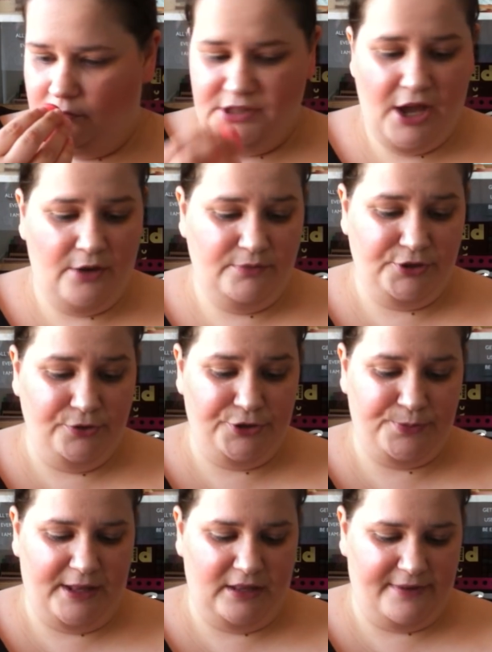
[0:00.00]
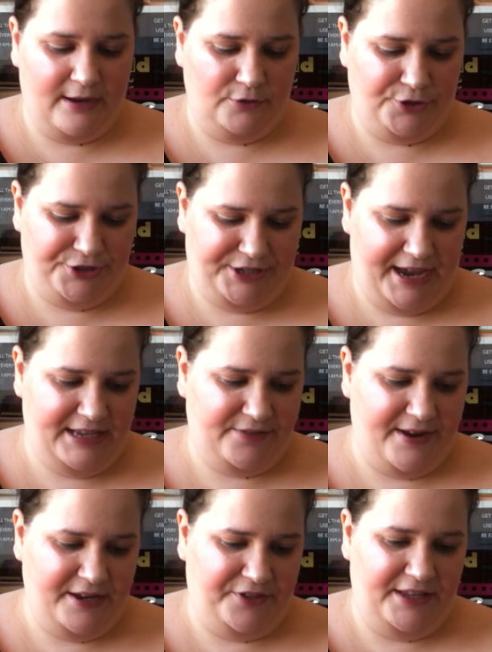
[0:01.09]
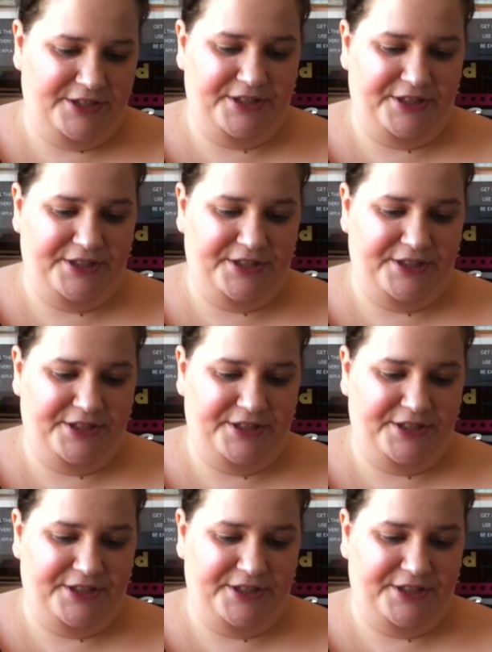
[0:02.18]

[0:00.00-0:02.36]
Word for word: No, doesn't smell about, doesn't taste of anything,